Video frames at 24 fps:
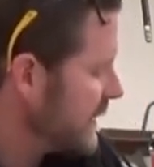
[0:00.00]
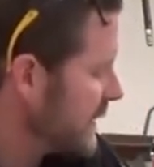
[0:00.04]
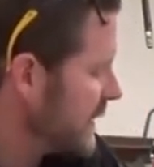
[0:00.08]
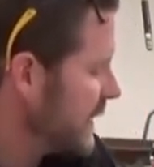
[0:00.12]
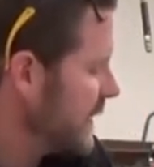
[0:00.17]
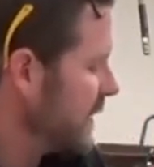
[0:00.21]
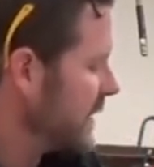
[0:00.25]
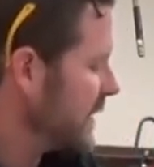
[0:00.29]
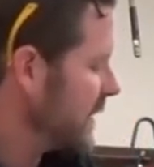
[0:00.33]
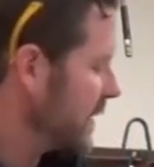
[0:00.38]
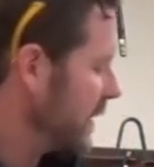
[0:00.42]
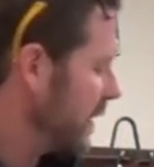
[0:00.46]
us
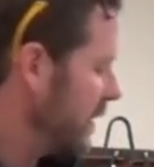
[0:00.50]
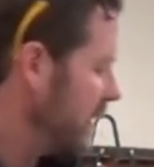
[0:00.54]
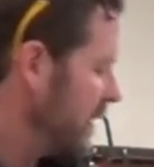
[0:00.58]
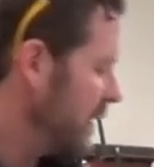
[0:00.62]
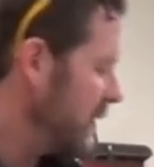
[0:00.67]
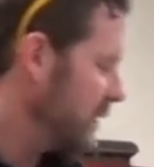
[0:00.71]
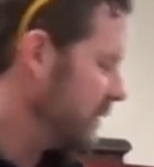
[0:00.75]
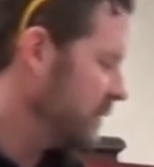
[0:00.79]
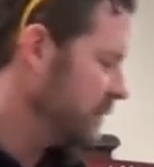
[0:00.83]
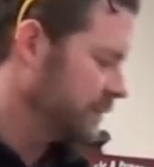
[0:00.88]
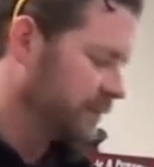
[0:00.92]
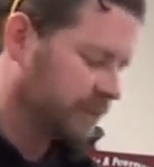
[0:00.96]

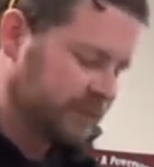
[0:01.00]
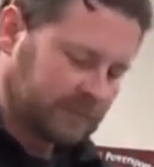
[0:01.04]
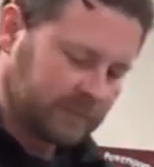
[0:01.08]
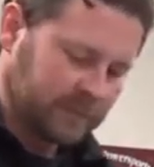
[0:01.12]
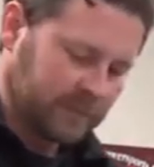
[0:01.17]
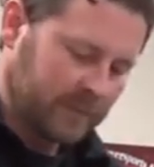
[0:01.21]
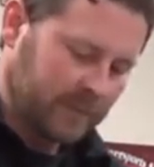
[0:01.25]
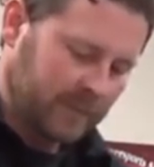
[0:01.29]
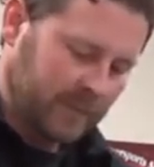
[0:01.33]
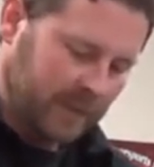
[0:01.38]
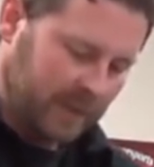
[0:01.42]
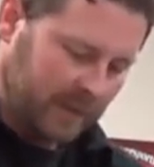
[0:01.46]
install
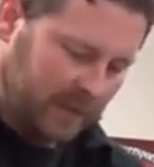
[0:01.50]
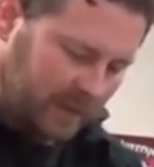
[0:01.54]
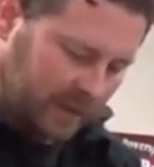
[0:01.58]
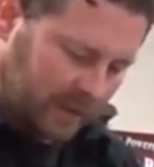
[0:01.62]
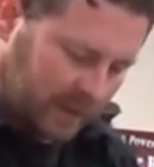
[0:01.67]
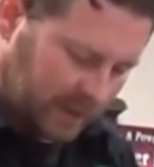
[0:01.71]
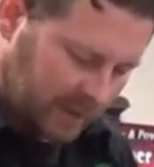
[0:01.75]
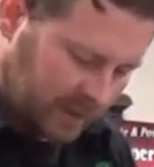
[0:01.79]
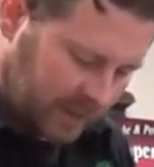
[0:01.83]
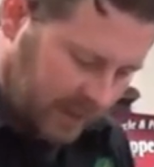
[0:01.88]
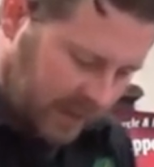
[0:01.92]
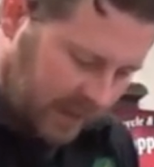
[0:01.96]

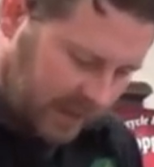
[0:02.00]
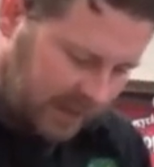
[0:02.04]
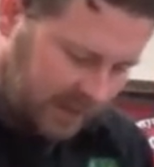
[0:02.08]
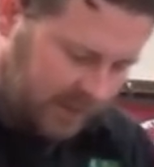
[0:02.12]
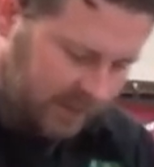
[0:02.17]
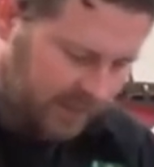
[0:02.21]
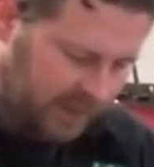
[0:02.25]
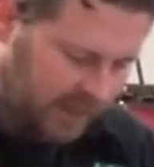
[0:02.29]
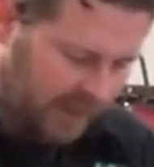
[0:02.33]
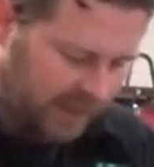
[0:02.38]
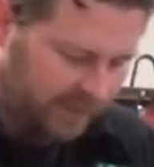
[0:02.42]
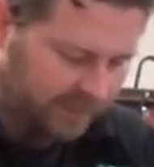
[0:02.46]
Okay,
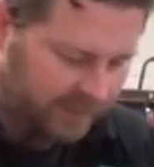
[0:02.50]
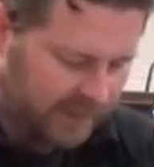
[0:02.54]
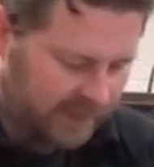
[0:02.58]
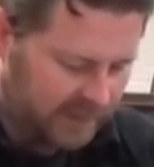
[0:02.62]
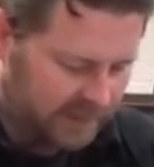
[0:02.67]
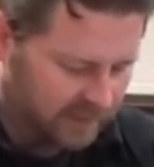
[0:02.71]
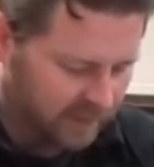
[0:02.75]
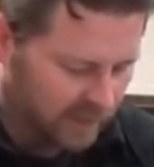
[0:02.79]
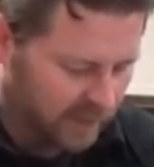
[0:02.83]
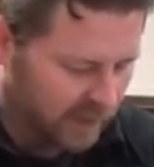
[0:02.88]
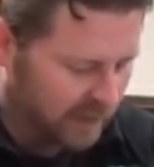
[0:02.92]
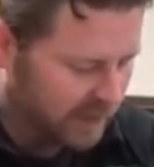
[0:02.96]
they have these
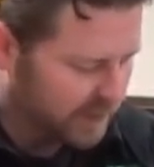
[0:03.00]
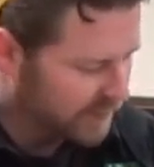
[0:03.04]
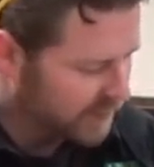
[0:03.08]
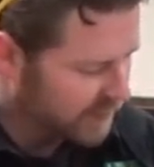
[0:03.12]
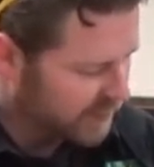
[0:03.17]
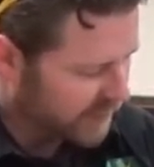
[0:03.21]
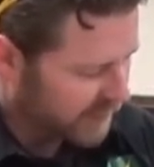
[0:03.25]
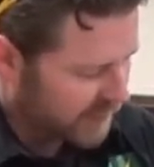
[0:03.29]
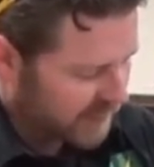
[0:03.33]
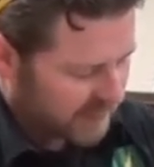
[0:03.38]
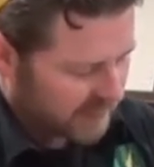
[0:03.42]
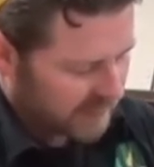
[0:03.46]

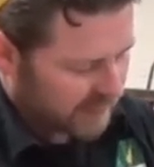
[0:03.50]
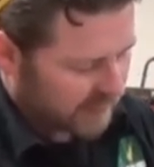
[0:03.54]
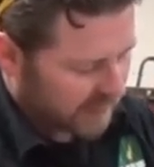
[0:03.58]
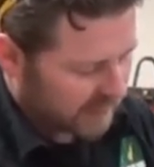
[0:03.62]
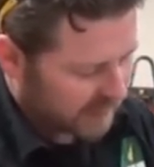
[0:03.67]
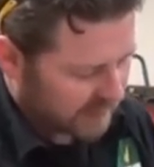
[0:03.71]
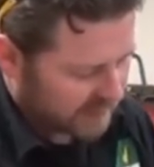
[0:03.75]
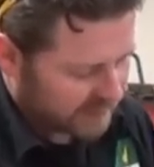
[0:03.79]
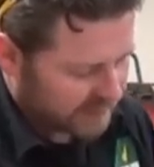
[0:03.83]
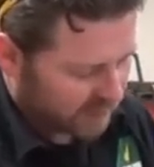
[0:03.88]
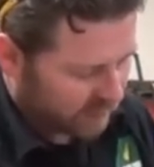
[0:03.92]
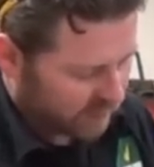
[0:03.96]
large
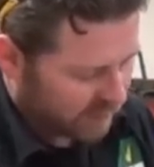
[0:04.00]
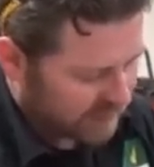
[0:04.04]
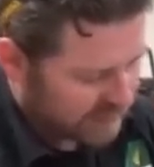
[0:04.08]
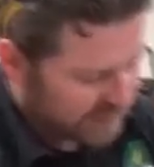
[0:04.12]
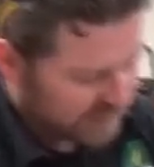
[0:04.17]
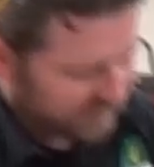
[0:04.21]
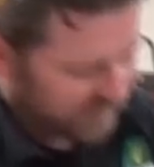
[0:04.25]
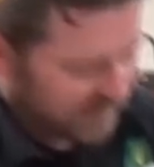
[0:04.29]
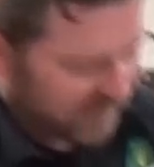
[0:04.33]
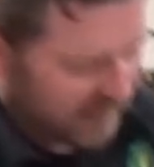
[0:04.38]
uh, Torx